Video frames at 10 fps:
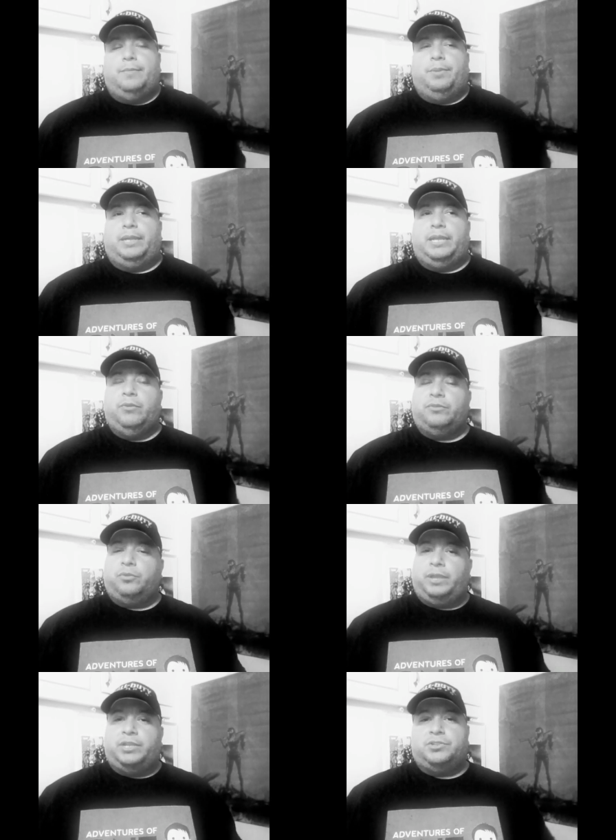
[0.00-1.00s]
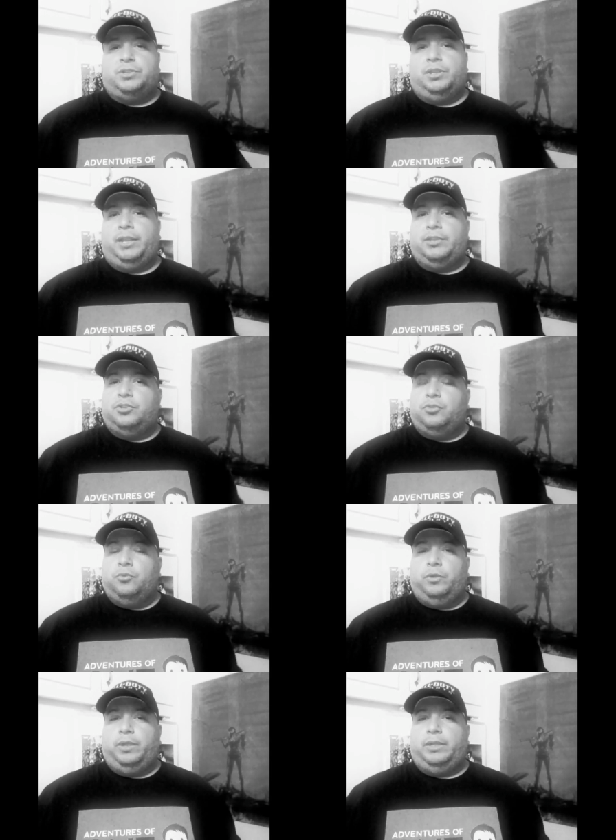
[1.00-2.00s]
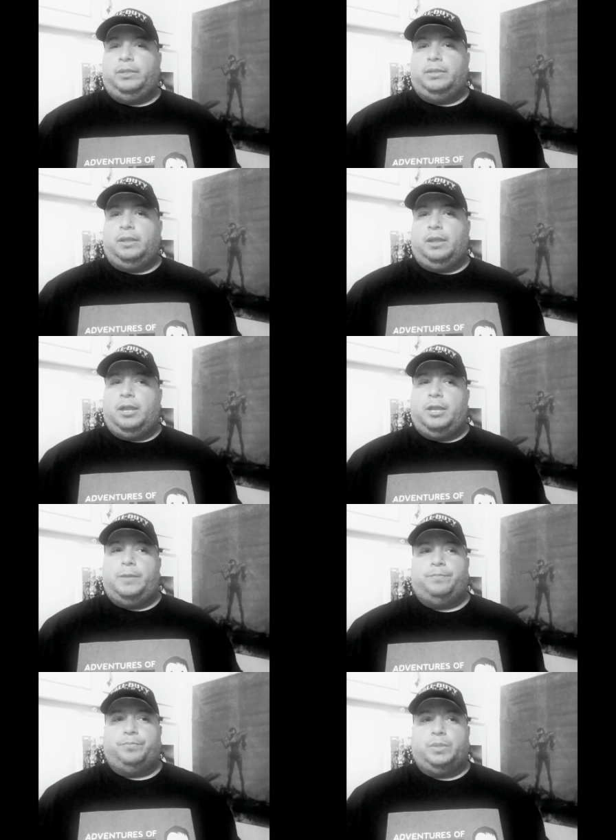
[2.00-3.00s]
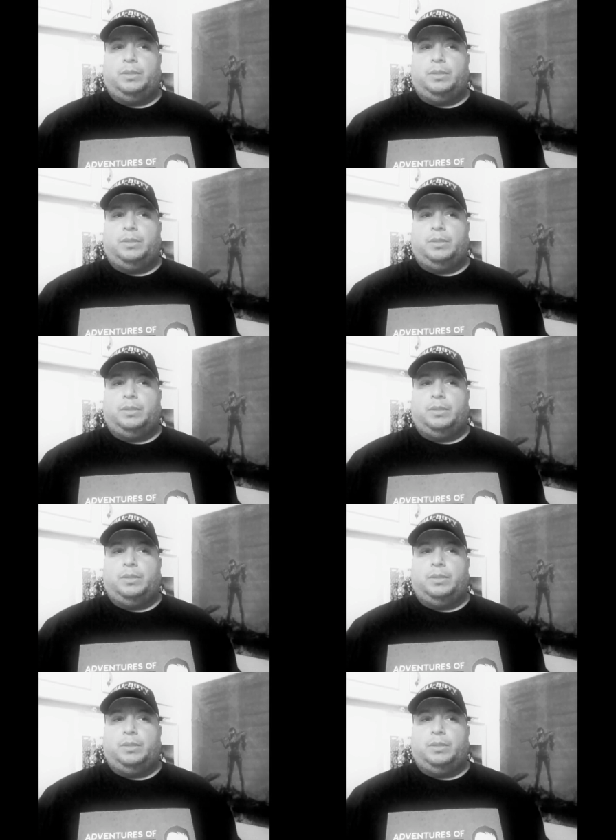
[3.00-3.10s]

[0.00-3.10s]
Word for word: But he was really interested in doing um,